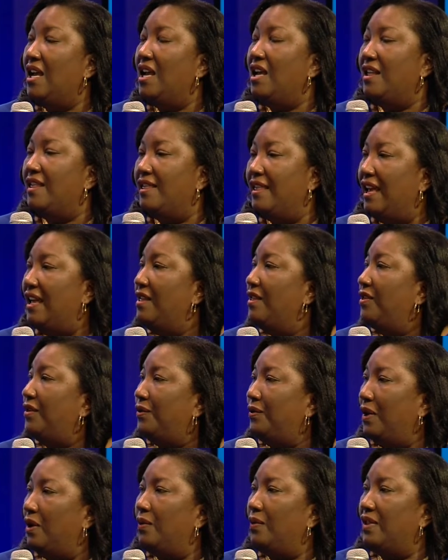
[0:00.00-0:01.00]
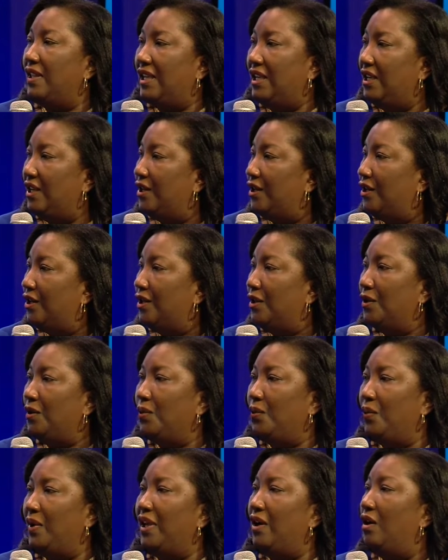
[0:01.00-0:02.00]
Then throughout the year,
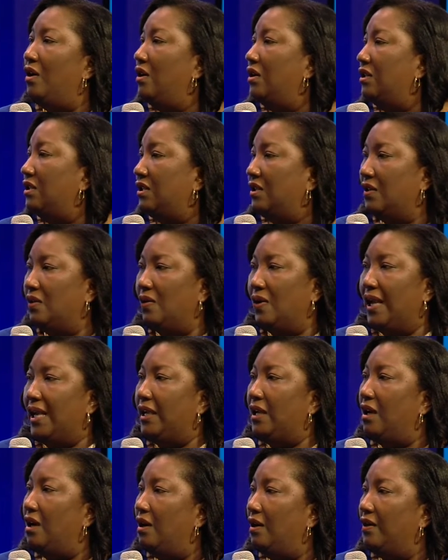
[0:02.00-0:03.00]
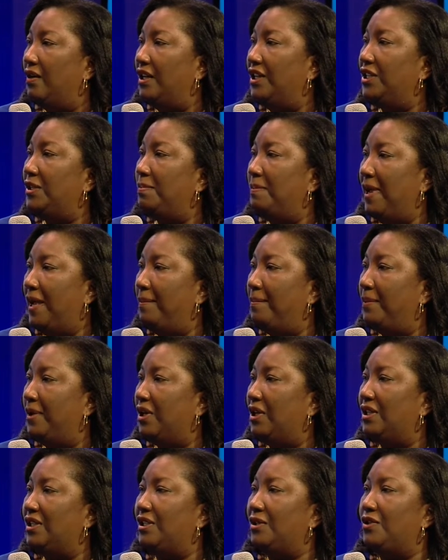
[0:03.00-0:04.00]
we also encourage
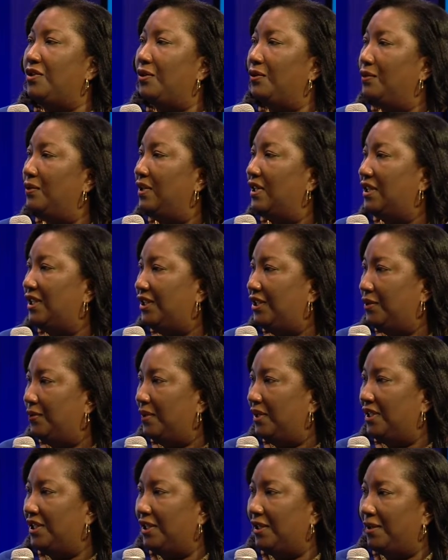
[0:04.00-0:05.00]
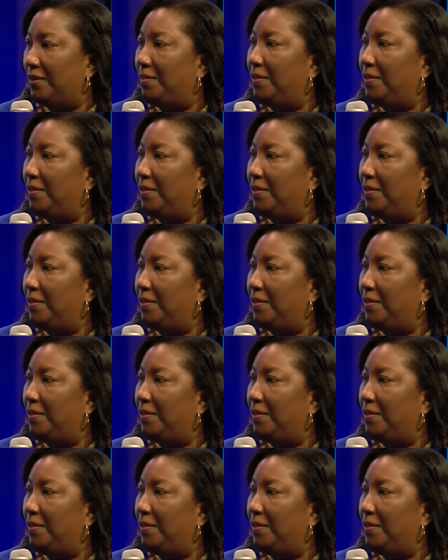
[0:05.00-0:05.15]
members through the stewardship